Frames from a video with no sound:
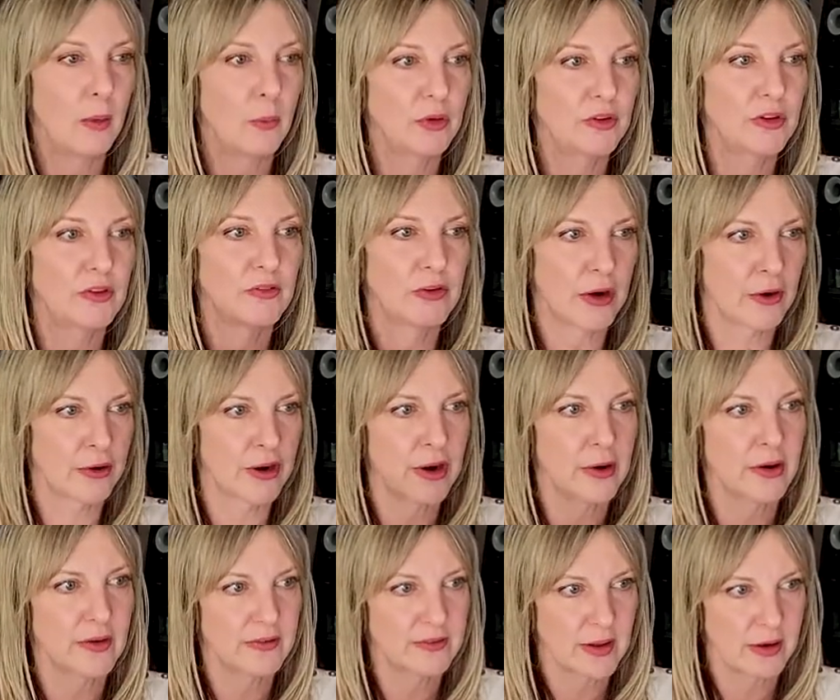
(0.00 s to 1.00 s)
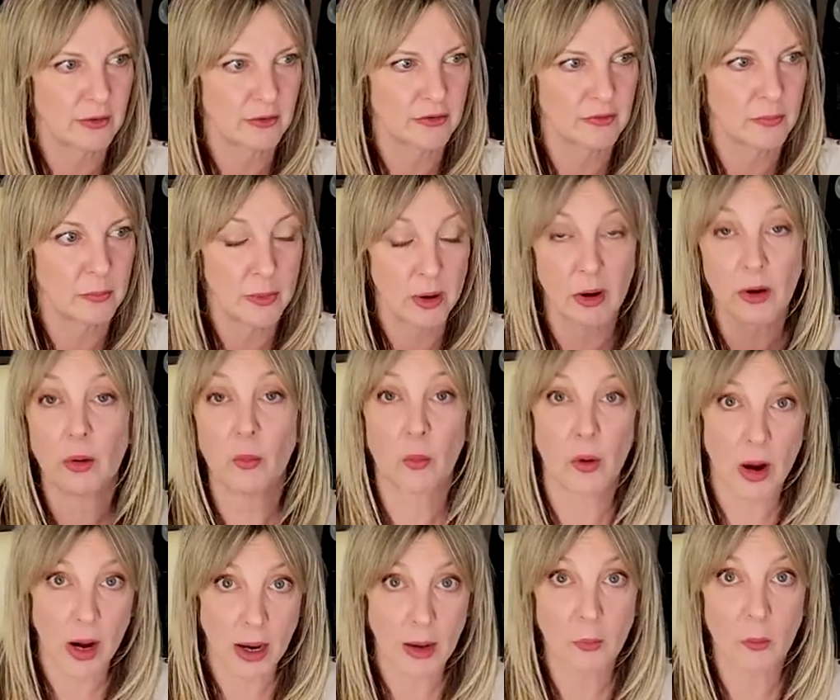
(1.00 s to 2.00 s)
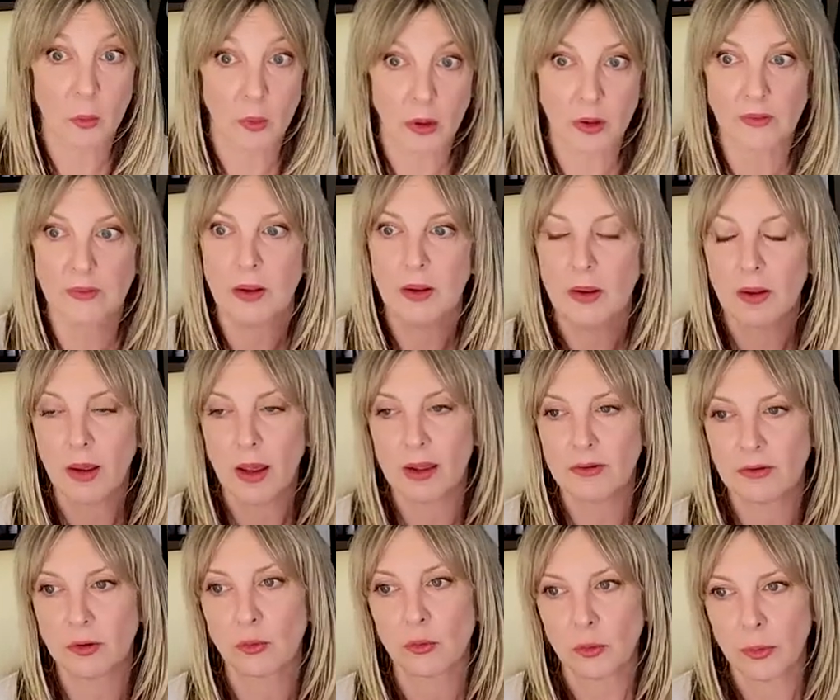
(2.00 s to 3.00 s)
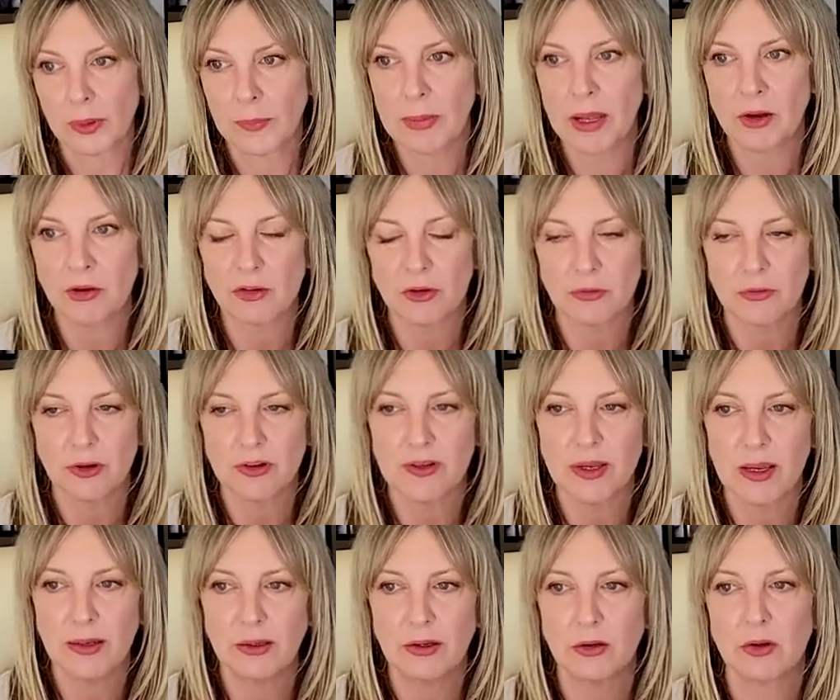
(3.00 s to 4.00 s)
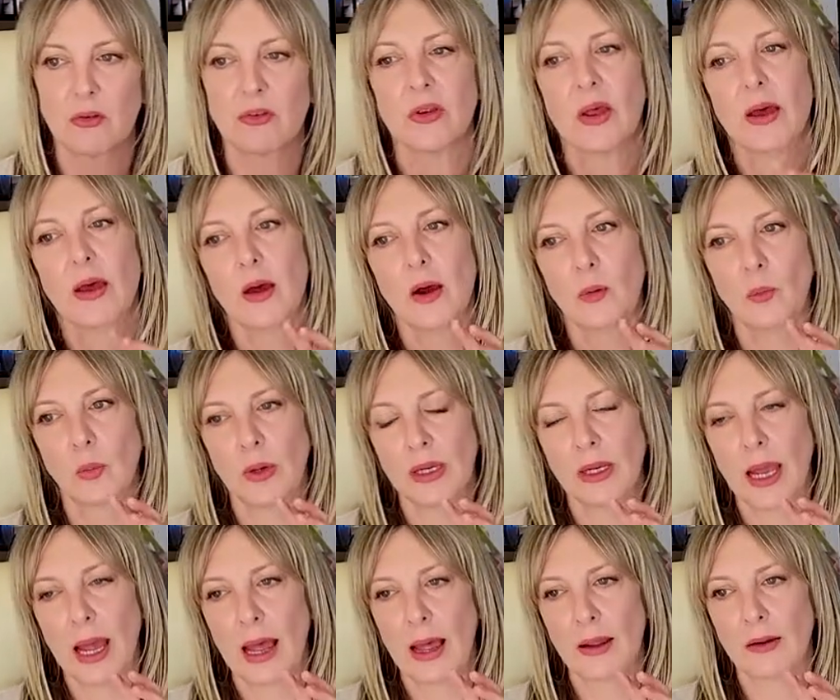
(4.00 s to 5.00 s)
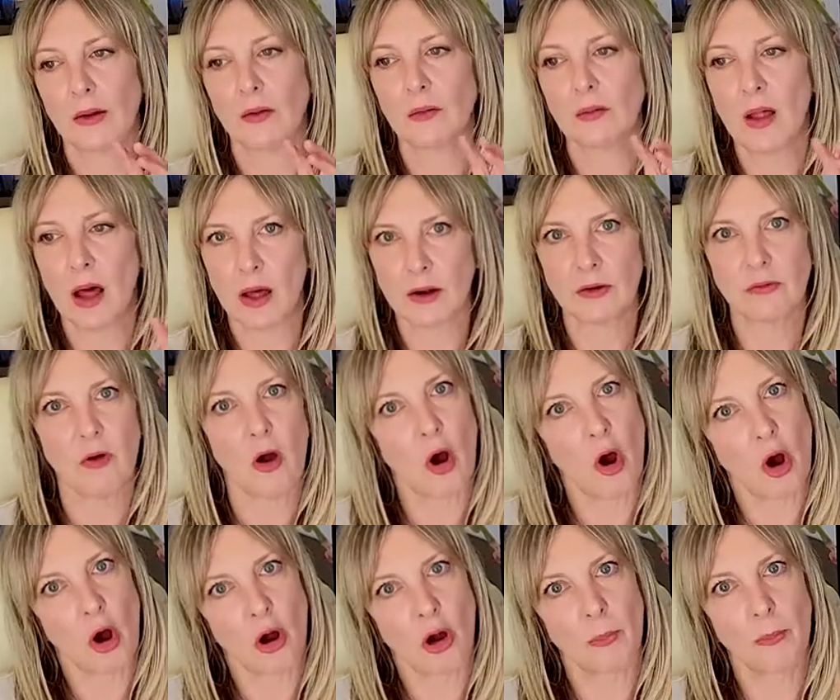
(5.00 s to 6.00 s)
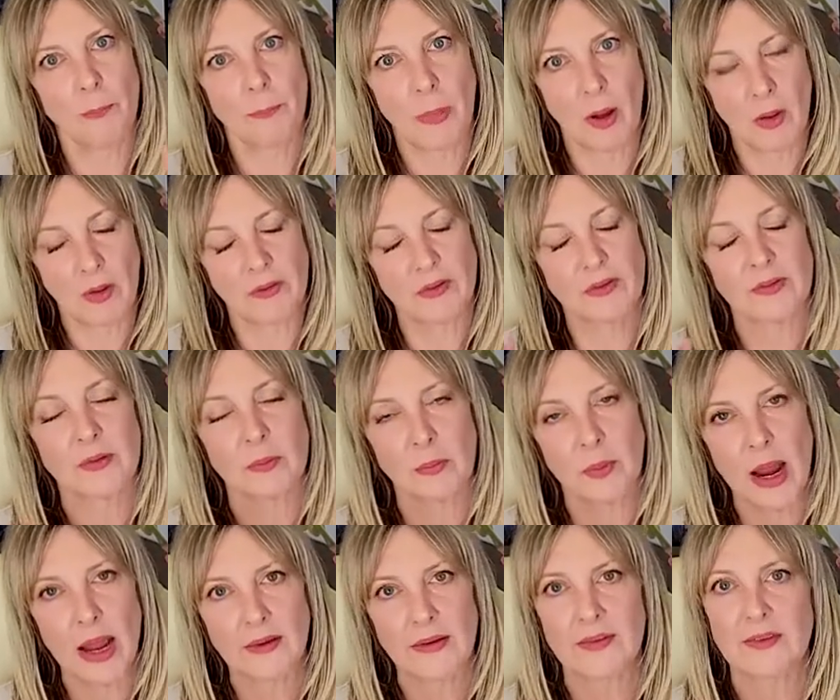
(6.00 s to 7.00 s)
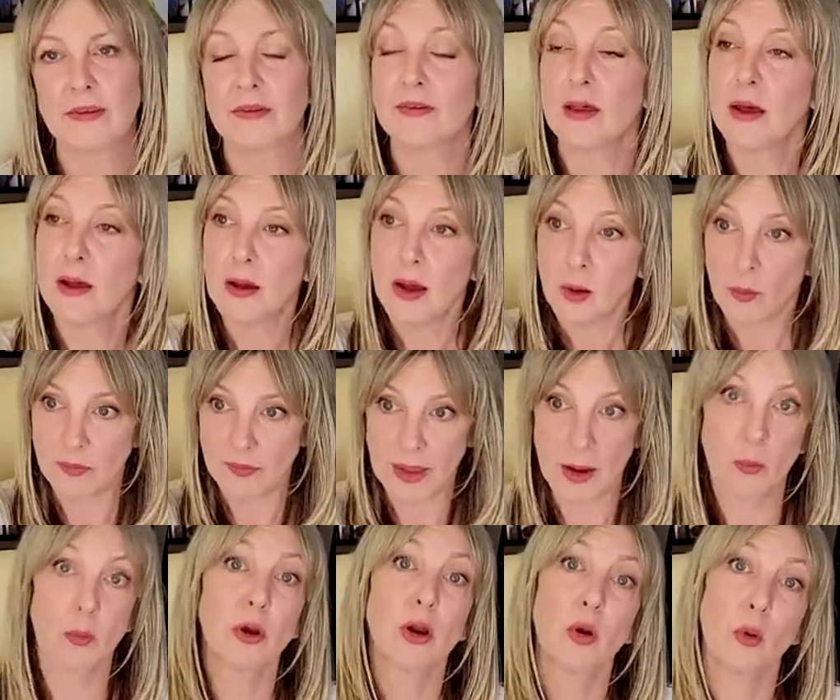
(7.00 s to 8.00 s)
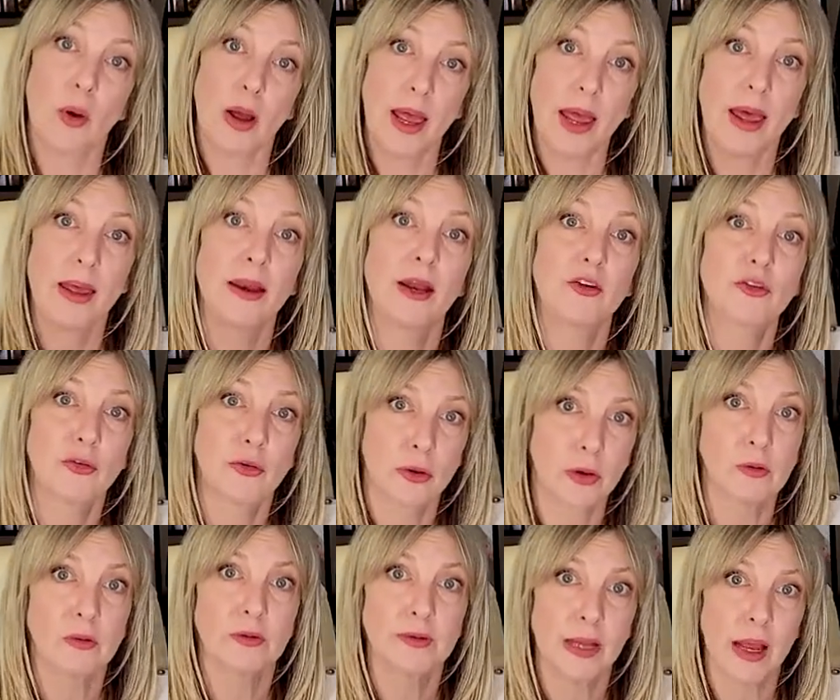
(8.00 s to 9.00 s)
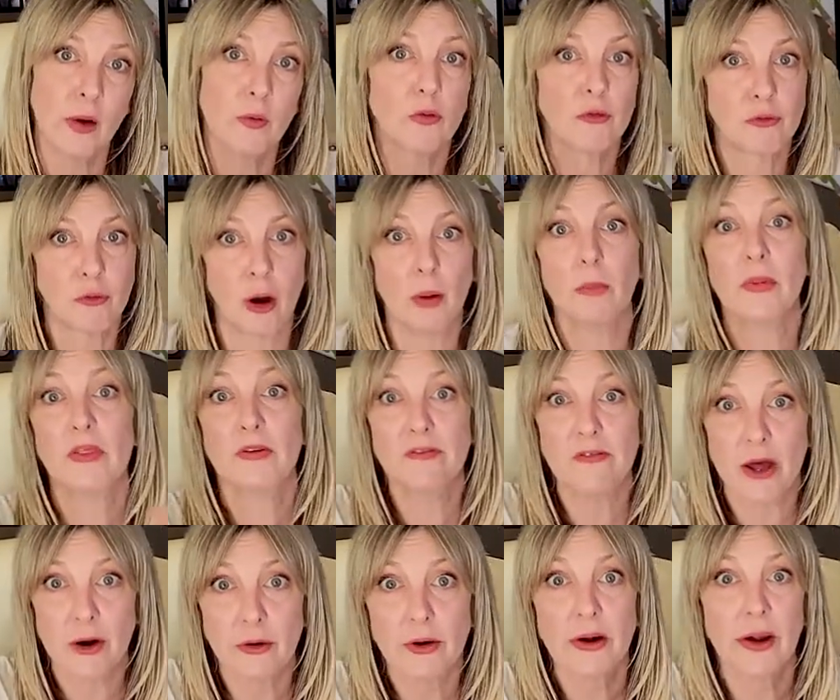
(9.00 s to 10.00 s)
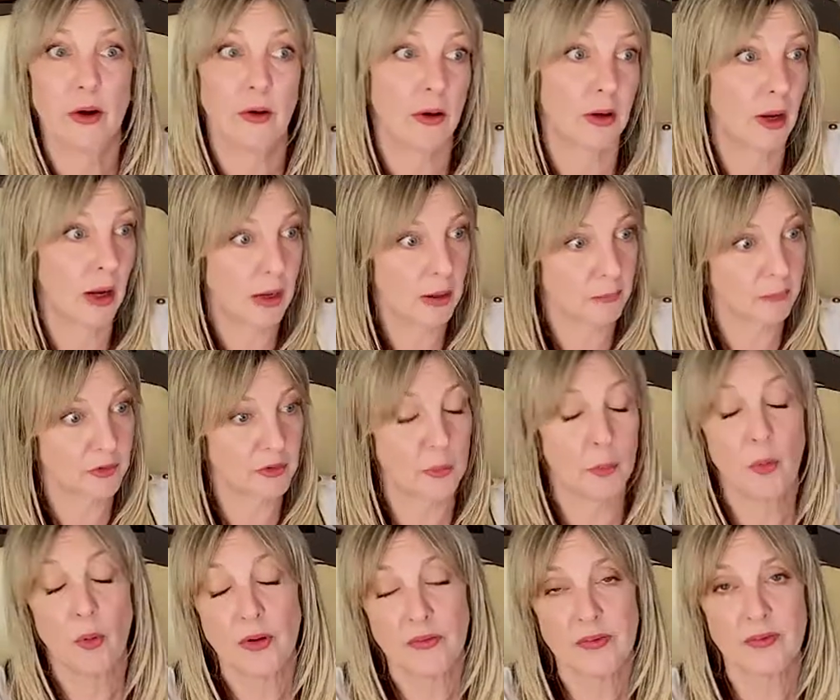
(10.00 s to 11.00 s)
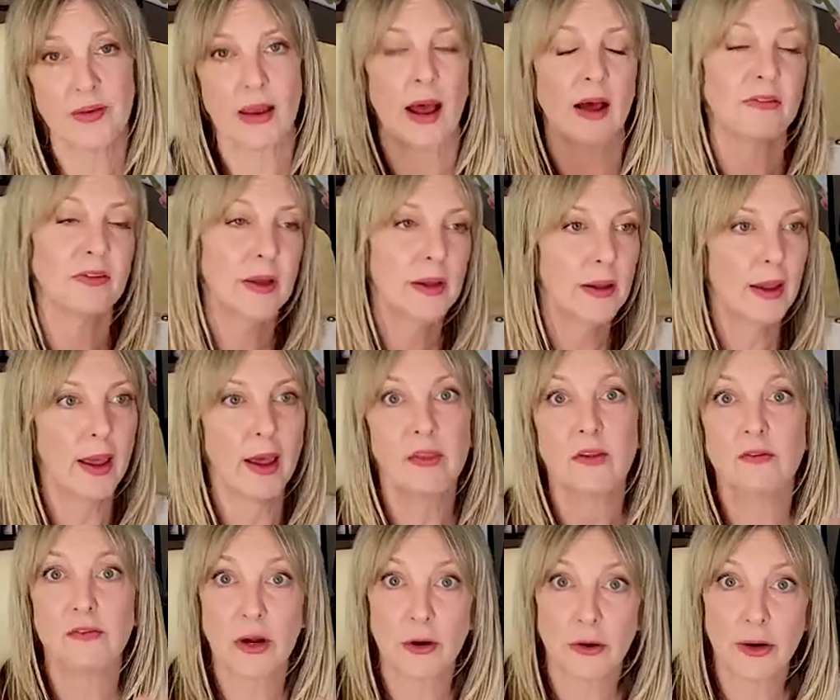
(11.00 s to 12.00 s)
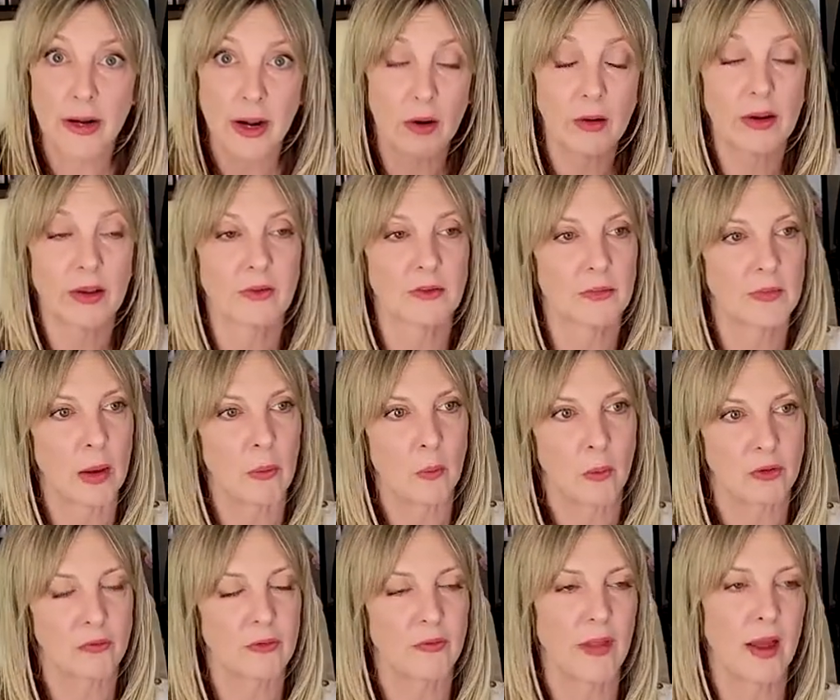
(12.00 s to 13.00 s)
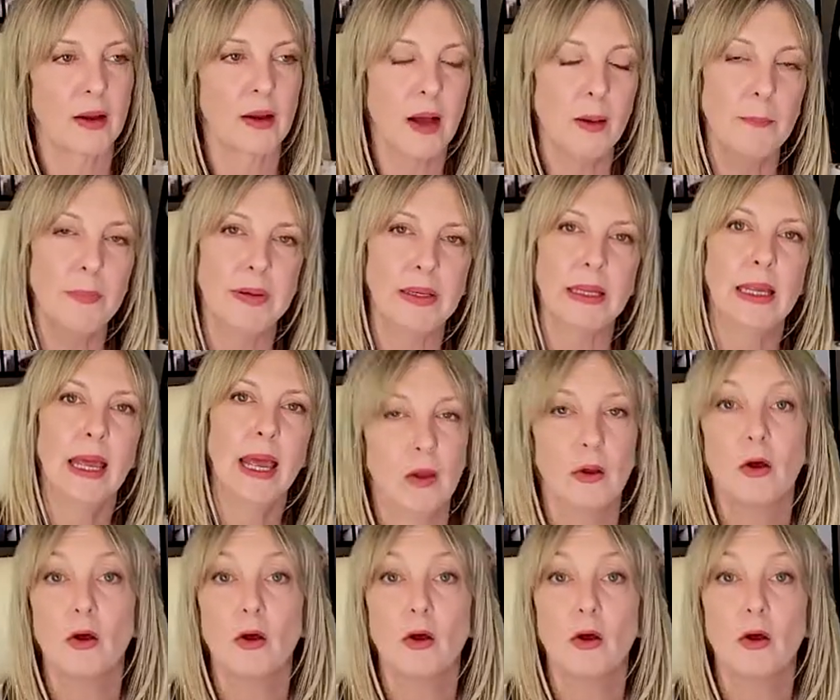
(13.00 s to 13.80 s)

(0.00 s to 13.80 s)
which is Veterinary Centers of America, where I worked as a grooming manager for 10 years, we had a lot of our policies and practices, they would go ahead and trickle down from the veterinary support staff and the veterinarians that worked for that company.